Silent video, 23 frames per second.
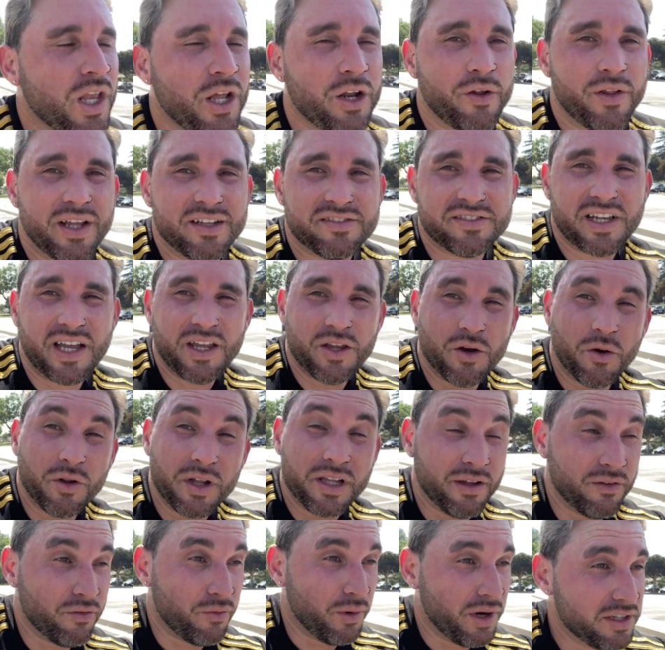You know, they say you only
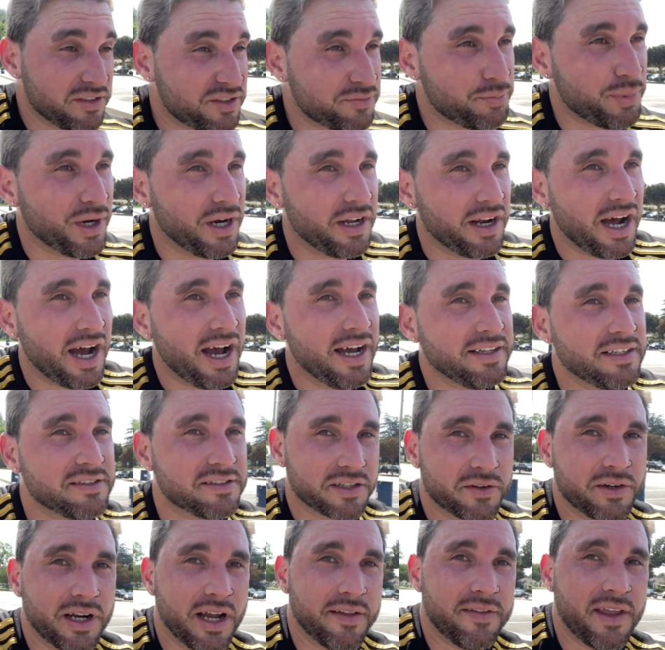live once, but I
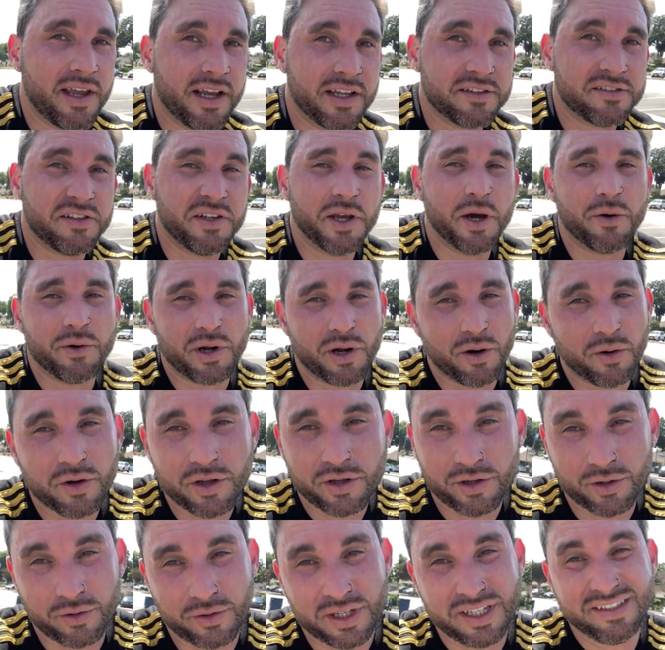disagree. I think it's
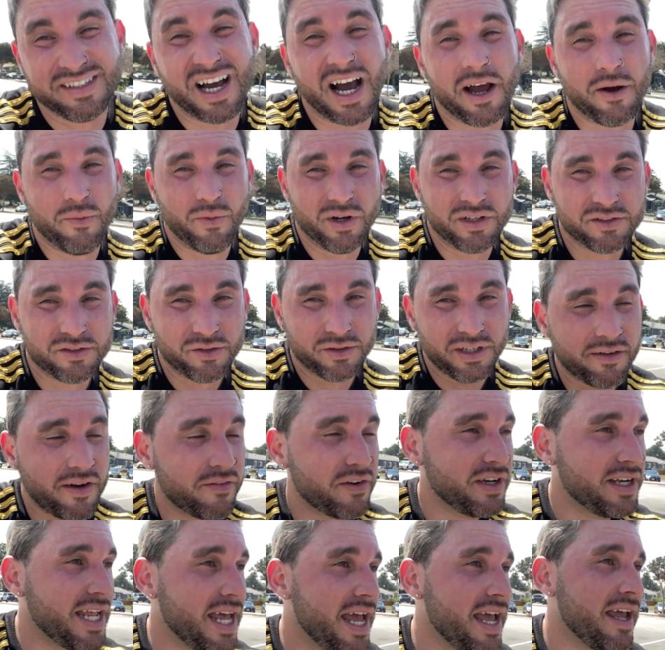YODO. You only die once. You live
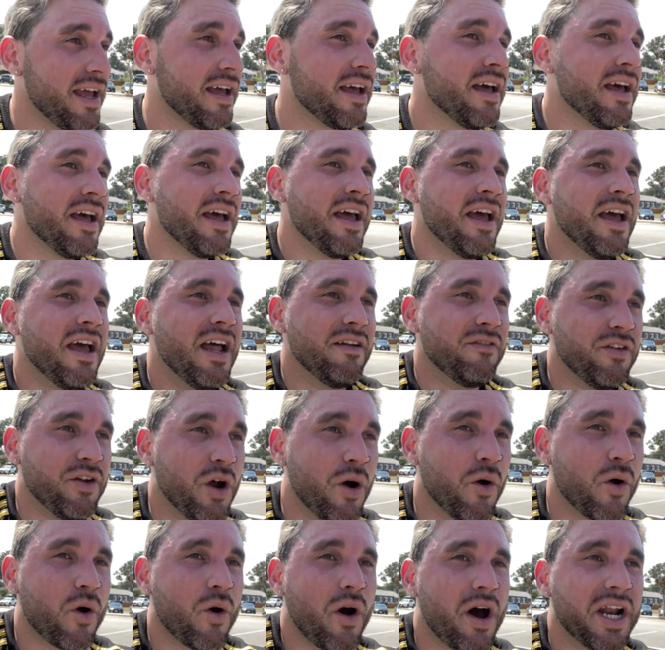every day, and if you
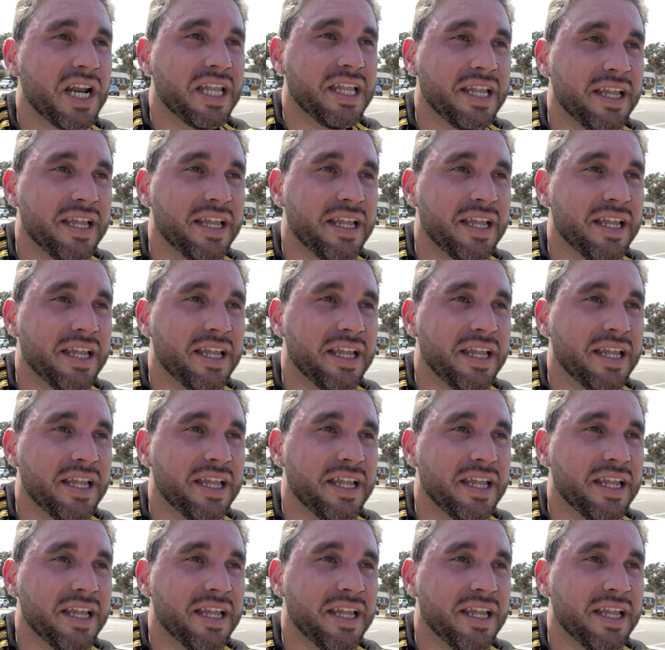don't go out and